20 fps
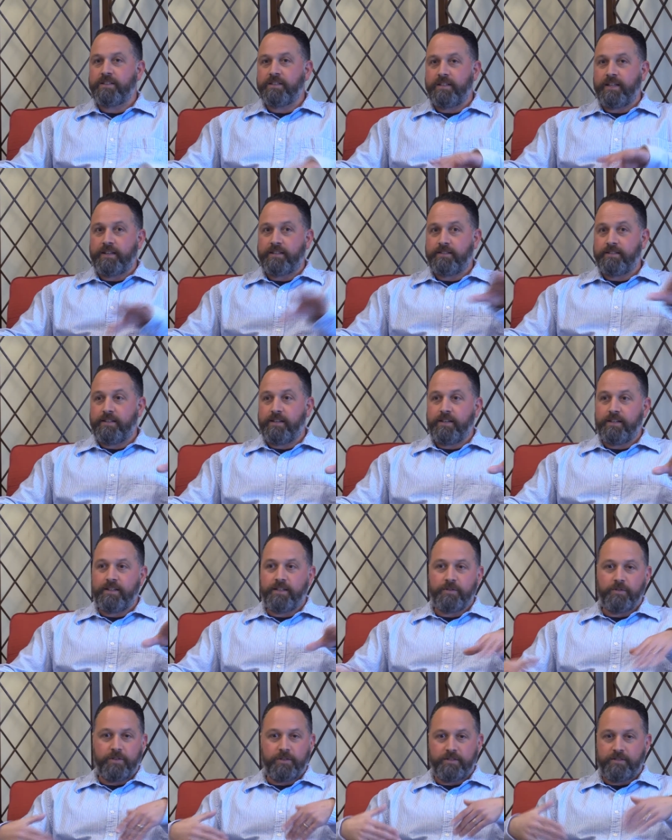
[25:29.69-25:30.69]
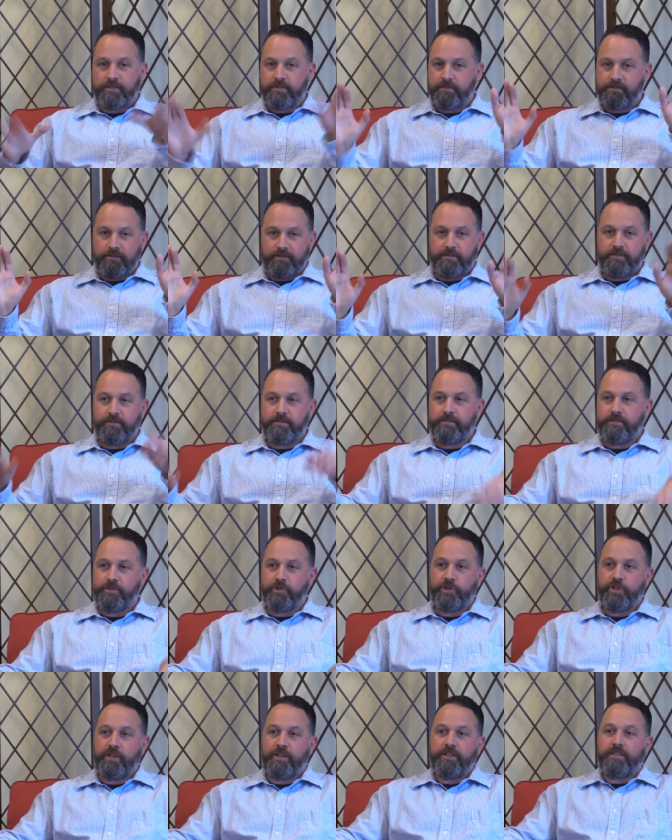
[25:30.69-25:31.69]
The next day, they were
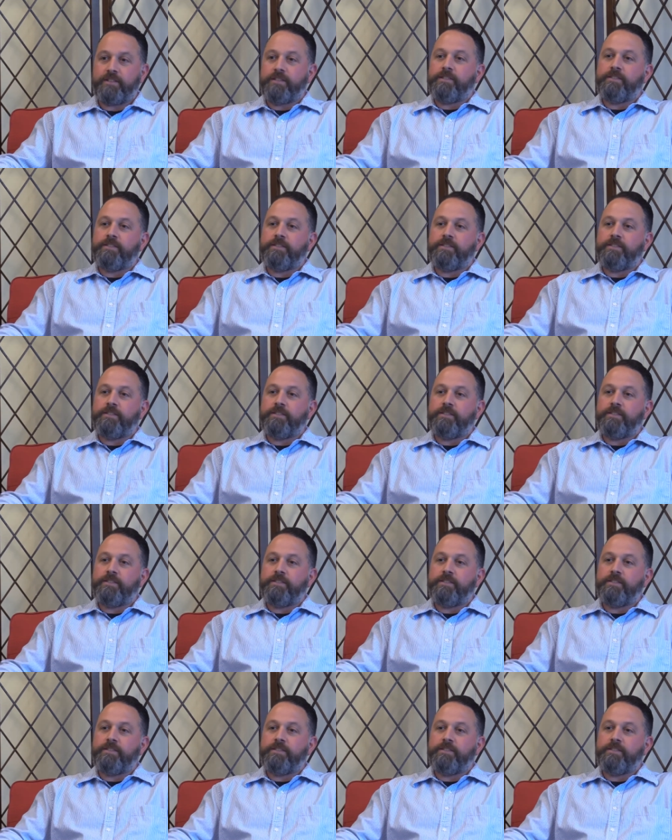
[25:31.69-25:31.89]
junk.